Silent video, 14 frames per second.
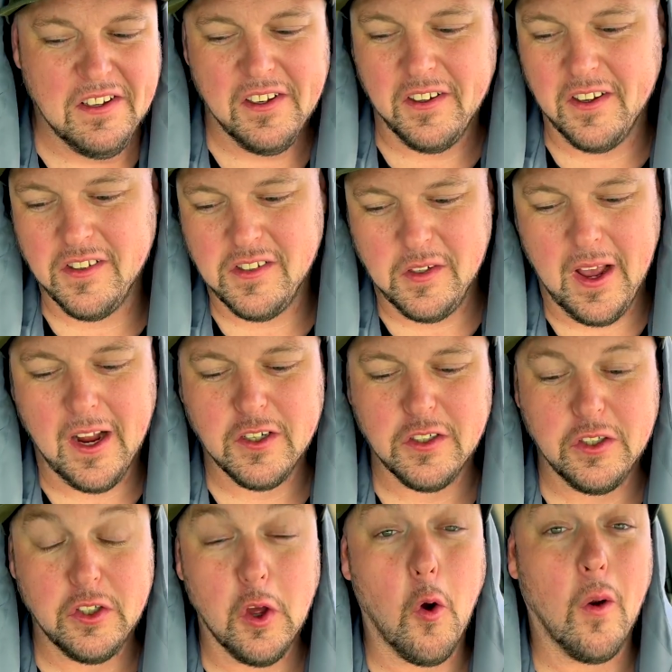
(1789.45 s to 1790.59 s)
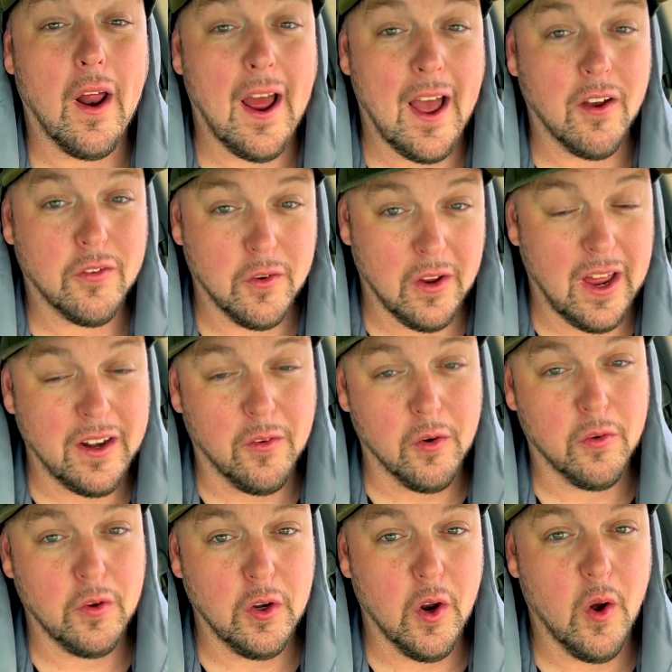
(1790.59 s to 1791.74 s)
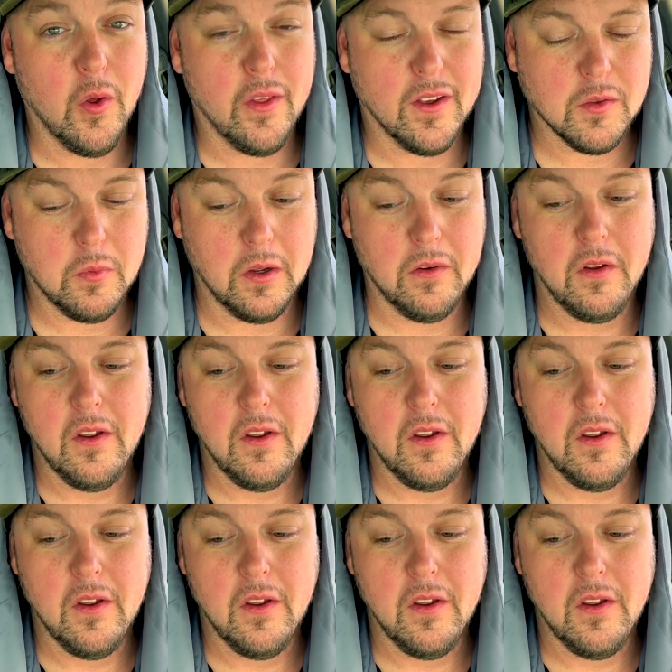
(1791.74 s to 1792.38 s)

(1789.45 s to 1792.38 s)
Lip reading: Because you actually don't have to. I don't know if you know this, but